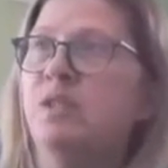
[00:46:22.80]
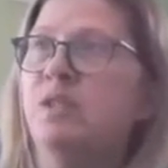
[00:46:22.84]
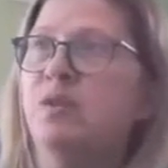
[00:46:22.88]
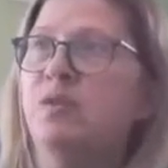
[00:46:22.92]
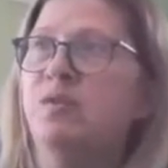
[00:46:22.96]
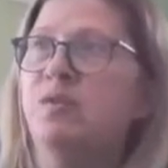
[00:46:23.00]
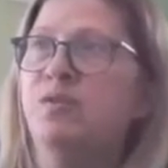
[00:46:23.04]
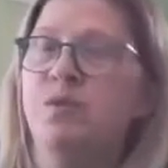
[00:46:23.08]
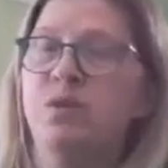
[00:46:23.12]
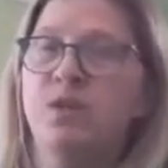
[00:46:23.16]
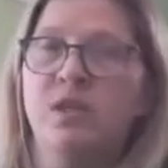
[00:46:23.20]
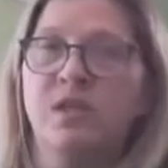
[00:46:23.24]

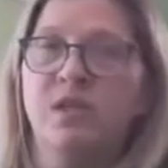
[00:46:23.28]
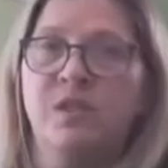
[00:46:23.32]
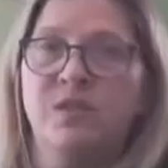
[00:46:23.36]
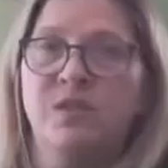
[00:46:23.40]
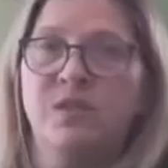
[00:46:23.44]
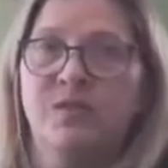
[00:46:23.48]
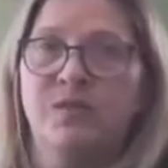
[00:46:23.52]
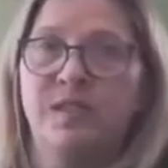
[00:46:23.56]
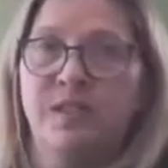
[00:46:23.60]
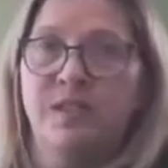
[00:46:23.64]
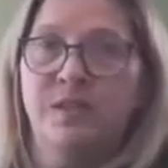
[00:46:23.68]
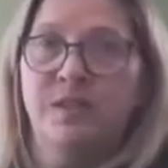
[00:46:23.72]
physical force,
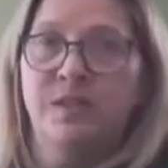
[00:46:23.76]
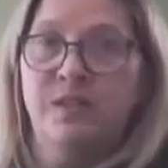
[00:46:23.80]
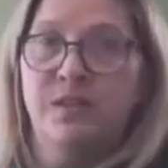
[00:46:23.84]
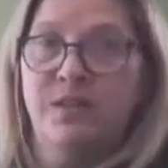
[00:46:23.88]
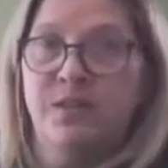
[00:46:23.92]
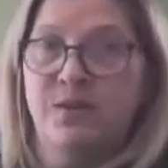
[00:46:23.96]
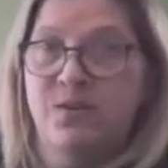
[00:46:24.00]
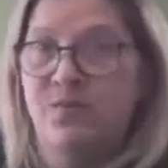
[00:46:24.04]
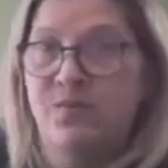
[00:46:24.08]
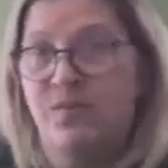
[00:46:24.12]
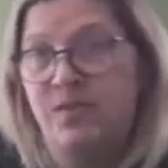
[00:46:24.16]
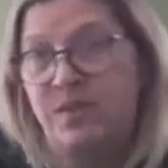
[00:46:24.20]
or physical
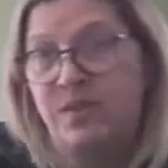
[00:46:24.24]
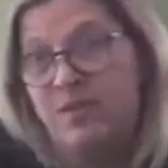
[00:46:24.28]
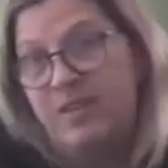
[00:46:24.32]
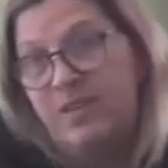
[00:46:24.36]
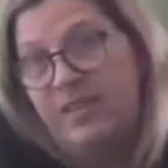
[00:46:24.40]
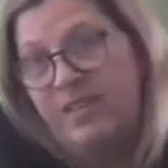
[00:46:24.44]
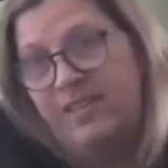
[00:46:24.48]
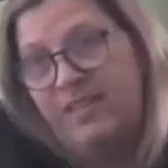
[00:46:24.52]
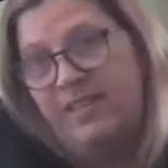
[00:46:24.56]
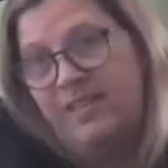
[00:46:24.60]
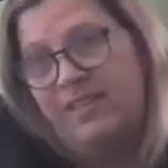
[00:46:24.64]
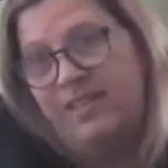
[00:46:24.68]

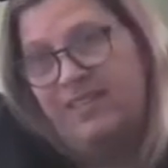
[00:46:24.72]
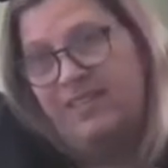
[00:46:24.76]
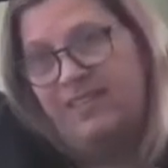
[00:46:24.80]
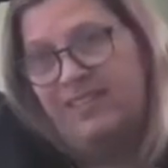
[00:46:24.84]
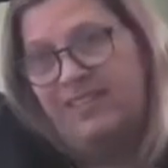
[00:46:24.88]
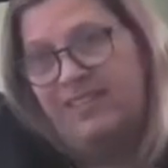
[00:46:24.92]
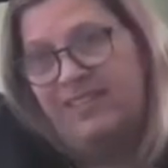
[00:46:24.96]
interference?